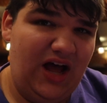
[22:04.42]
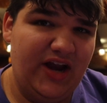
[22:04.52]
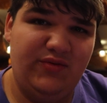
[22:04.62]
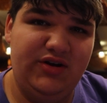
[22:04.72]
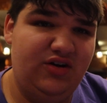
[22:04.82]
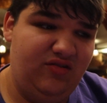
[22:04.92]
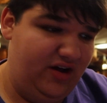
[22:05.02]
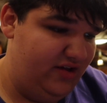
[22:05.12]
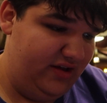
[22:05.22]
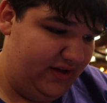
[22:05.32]
I don't know,
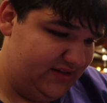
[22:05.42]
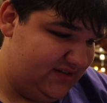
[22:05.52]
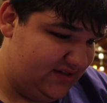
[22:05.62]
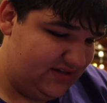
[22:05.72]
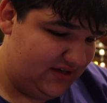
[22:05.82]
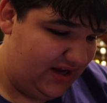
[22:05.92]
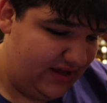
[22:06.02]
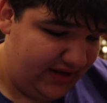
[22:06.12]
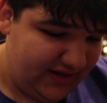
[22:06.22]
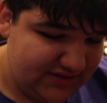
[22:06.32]

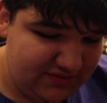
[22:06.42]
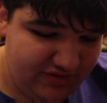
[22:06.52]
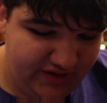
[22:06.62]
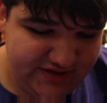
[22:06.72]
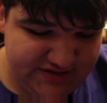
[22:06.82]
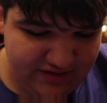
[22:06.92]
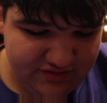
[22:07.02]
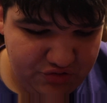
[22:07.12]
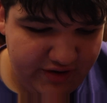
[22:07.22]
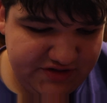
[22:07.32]
it doesn't really
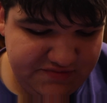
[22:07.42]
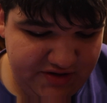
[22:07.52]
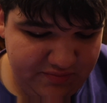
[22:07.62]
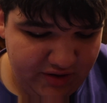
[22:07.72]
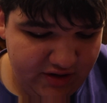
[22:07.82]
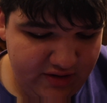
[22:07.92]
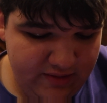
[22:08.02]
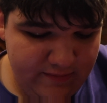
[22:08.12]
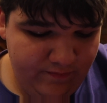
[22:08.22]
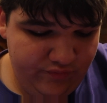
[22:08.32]
sound great to me, but
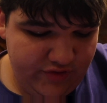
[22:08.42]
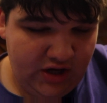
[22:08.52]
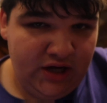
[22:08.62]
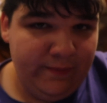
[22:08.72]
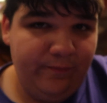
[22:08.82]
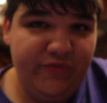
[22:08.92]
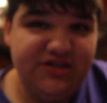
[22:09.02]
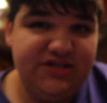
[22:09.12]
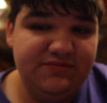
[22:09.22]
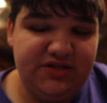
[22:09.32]

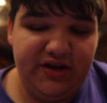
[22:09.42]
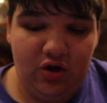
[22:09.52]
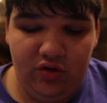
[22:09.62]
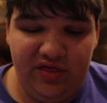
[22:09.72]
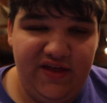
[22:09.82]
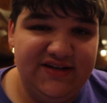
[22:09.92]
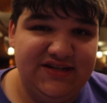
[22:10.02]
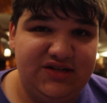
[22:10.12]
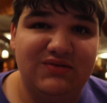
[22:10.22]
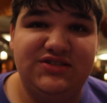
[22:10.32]
it seems like all the things
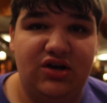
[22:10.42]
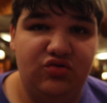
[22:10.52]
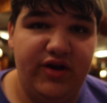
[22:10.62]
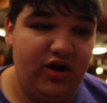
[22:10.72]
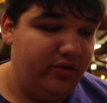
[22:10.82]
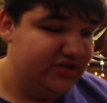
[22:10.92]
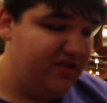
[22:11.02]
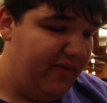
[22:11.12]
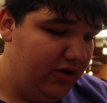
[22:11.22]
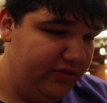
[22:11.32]
that don't sound great are always
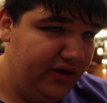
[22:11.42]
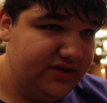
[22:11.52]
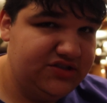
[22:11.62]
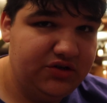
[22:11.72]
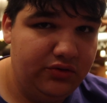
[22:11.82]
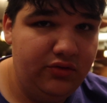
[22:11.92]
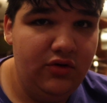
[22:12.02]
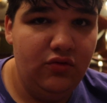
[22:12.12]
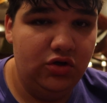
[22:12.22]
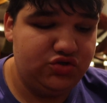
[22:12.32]
the better things, so
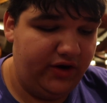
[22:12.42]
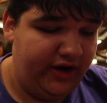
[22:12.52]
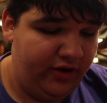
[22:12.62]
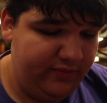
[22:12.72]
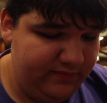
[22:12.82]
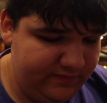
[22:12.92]
we'll try it out.